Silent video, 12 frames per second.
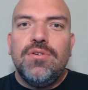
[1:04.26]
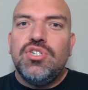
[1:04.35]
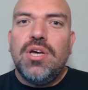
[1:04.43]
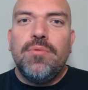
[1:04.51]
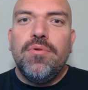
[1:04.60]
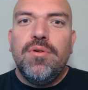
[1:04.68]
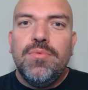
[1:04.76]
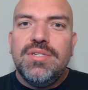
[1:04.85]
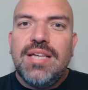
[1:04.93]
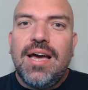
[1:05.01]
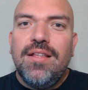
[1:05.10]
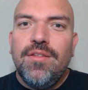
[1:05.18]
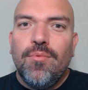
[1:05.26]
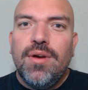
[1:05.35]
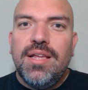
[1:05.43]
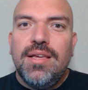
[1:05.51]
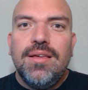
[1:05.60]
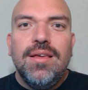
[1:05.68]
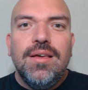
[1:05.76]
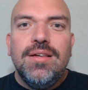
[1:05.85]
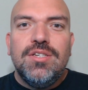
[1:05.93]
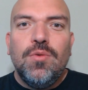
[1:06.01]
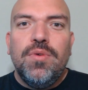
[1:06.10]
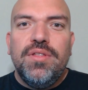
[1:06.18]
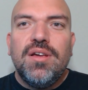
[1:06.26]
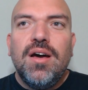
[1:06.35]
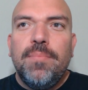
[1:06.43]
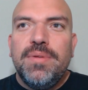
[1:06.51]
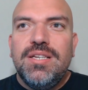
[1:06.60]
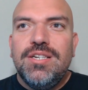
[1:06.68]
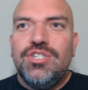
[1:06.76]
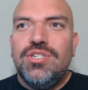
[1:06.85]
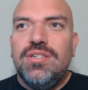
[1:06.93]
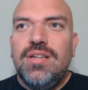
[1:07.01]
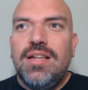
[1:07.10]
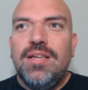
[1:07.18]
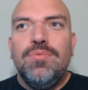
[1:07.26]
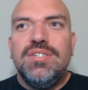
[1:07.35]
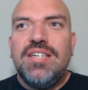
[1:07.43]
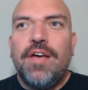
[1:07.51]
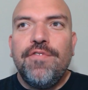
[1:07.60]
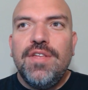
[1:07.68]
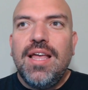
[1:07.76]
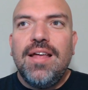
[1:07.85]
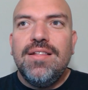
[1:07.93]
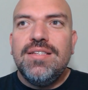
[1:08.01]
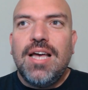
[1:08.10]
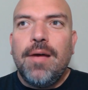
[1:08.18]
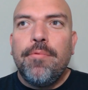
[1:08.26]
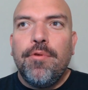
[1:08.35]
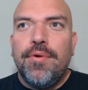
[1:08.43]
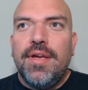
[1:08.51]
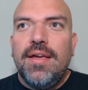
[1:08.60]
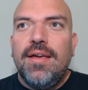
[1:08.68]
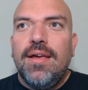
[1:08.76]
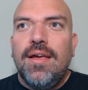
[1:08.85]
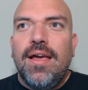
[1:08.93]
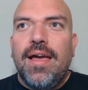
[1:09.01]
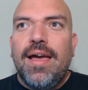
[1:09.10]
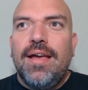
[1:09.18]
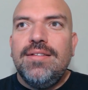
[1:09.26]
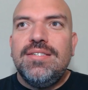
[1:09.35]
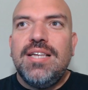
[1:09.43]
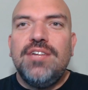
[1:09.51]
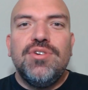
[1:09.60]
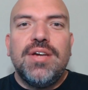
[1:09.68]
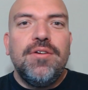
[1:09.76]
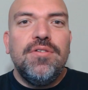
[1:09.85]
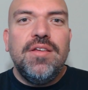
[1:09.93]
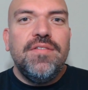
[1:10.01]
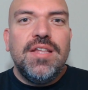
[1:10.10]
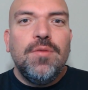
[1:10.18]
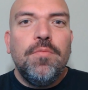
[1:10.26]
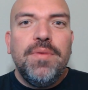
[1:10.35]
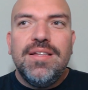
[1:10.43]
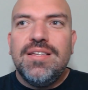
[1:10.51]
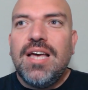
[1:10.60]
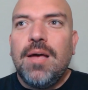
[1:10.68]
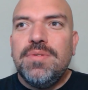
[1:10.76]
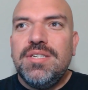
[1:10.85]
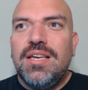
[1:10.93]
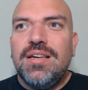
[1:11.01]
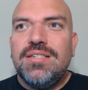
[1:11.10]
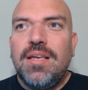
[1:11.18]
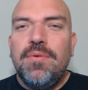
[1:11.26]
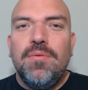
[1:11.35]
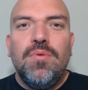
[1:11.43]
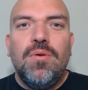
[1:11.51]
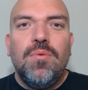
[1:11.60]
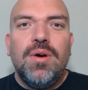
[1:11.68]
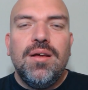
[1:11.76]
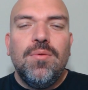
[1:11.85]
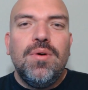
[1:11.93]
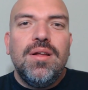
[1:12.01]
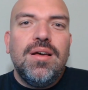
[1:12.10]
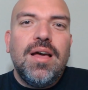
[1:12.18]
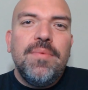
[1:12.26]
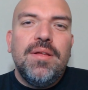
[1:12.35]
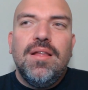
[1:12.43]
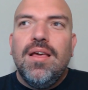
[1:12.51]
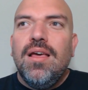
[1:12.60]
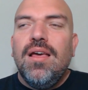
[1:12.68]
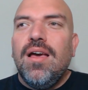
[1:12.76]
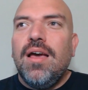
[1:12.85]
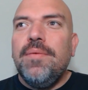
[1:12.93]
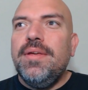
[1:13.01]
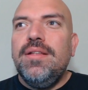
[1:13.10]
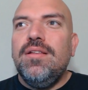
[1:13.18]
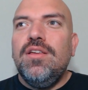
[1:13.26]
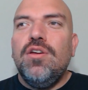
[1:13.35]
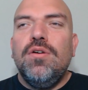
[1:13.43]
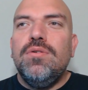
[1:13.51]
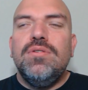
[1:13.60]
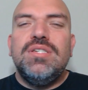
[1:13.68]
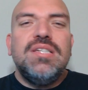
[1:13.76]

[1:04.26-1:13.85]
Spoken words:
you know, Shawn Rhoden was not in the running to win the competition, and he was definitely not in the top three. And Cedric, I don't even think will be in the top six. I mean, what, you know,